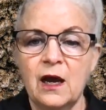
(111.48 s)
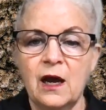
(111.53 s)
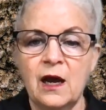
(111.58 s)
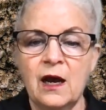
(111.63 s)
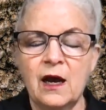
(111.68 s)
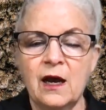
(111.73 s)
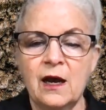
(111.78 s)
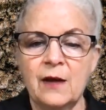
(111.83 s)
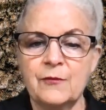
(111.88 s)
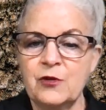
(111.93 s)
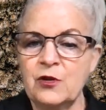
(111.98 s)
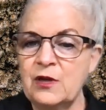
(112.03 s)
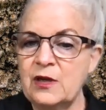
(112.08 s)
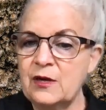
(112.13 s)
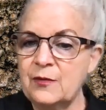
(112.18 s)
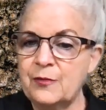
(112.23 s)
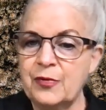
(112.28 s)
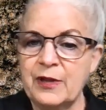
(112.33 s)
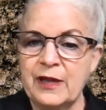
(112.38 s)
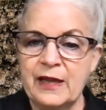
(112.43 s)
You
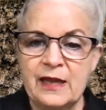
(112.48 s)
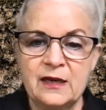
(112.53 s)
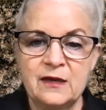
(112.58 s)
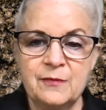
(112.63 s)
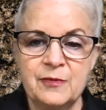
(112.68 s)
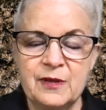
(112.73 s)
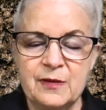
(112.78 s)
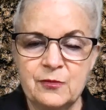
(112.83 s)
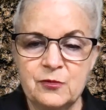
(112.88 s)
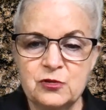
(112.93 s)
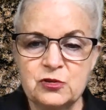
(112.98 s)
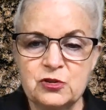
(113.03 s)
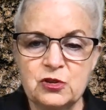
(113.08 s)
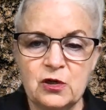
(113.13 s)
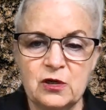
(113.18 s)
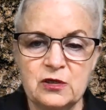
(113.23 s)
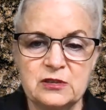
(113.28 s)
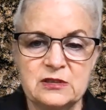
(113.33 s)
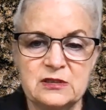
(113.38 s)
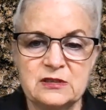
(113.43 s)
need a plan to be able to
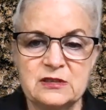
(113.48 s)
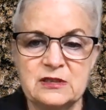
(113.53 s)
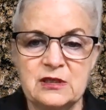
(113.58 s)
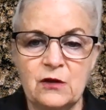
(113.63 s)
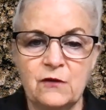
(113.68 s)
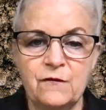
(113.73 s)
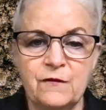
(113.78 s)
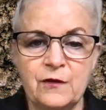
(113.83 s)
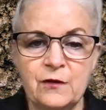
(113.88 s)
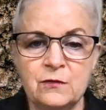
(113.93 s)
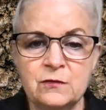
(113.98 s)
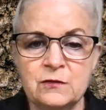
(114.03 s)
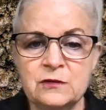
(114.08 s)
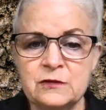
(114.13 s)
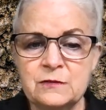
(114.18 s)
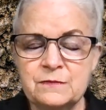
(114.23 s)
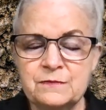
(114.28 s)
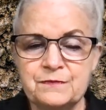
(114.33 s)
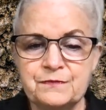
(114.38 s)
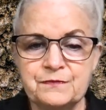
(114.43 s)
charge the cell
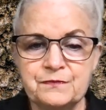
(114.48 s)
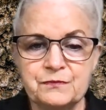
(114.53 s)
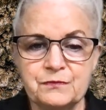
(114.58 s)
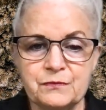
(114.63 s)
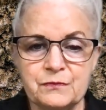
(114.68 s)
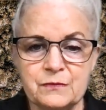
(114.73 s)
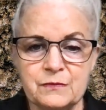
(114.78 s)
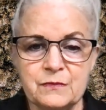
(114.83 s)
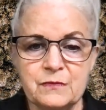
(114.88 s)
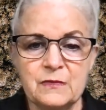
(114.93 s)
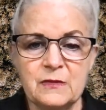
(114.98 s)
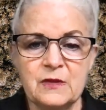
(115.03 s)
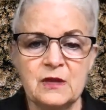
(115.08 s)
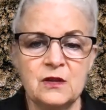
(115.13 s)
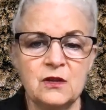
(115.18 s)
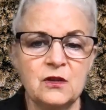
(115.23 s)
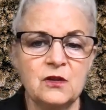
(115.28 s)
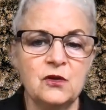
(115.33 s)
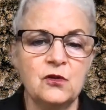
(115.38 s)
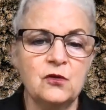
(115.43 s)
phones.
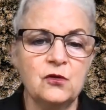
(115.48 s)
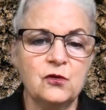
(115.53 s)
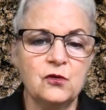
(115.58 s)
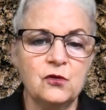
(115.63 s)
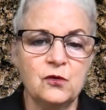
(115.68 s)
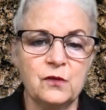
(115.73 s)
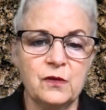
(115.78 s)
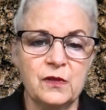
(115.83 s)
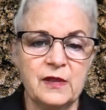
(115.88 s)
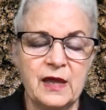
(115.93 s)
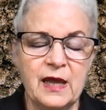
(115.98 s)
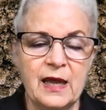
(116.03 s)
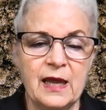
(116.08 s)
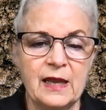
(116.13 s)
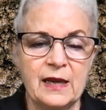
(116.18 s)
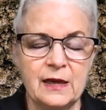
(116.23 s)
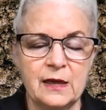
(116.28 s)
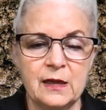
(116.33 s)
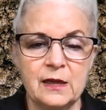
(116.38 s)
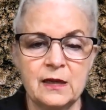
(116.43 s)
You
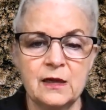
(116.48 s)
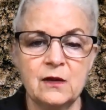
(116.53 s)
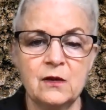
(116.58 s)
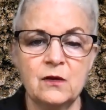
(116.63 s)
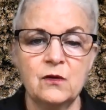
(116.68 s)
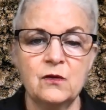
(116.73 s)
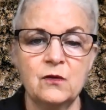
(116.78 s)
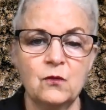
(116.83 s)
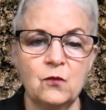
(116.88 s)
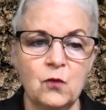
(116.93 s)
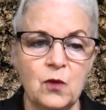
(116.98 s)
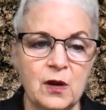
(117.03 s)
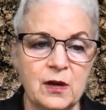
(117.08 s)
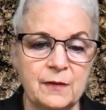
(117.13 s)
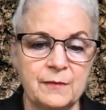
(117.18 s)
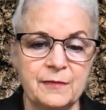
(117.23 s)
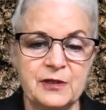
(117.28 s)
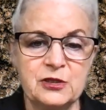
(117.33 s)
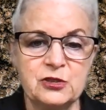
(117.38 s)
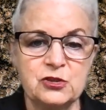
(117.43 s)
then want
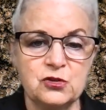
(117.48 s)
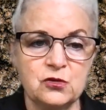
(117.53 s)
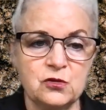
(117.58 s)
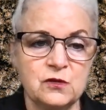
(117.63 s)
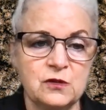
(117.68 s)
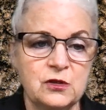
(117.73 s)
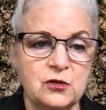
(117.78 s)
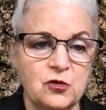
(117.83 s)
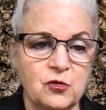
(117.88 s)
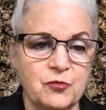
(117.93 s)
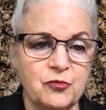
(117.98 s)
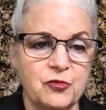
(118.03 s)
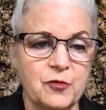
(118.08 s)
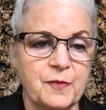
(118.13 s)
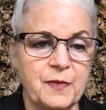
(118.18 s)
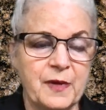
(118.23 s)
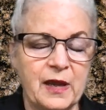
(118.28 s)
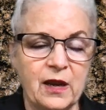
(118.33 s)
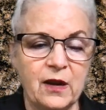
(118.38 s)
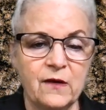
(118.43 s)
to be sure that you're
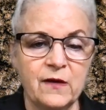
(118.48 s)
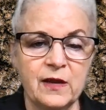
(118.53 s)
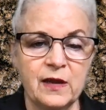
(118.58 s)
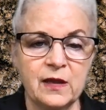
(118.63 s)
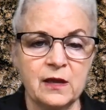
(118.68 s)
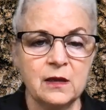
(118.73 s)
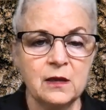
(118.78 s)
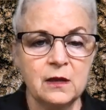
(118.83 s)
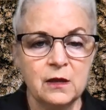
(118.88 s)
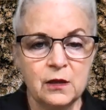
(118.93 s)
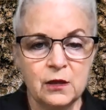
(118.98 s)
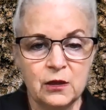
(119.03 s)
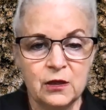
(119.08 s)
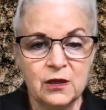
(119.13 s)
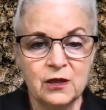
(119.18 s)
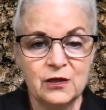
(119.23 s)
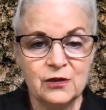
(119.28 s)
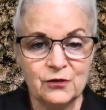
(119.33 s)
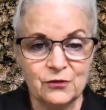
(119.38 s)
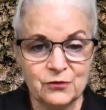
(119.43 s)
preparing
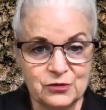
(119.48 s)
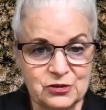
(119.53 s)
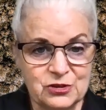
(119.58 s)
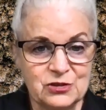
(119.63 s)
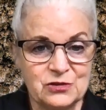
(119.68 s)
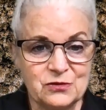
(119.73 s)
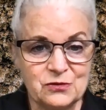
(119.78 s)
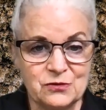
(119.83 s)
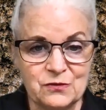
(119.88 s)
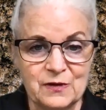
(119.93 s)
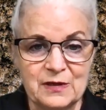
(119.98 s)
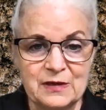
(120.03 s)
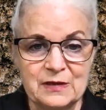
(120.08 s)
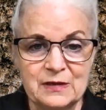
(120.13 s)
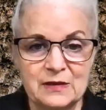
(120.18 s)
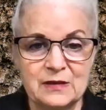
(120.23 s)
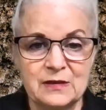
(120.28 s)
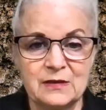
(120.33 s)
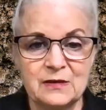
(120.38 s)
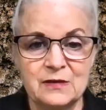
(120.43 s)
your children
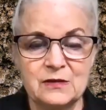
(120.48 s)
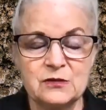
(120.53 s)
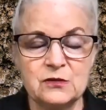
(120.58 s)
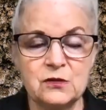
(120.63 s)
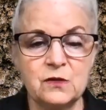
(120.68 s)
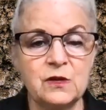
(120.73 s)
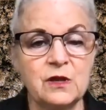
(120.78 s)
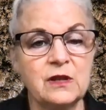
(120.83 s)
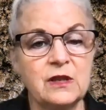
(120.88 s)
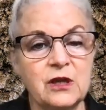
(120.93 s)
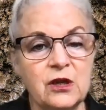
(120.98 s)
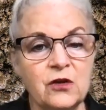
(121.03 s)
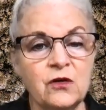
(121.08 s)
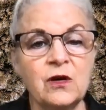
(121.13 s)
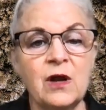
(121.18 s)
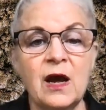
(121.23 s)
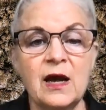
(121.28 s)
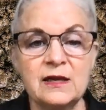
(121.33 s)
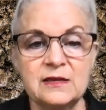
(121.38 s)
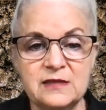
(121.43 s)
so that they're
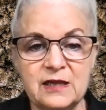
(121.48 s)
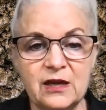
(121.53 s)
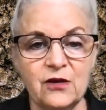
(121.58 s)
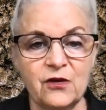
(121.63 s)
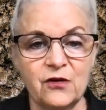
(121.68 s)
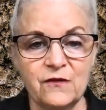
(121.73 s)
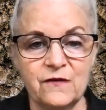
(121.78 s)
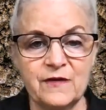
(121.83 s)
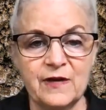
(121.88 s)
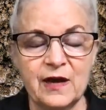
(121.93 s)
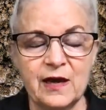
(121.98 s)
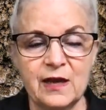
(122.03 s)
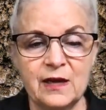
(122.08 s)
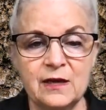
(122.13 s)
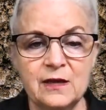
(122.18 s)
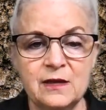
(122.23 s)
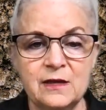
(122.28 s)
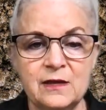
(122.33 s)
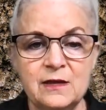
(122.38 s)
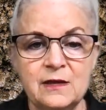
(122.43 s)
not terrified.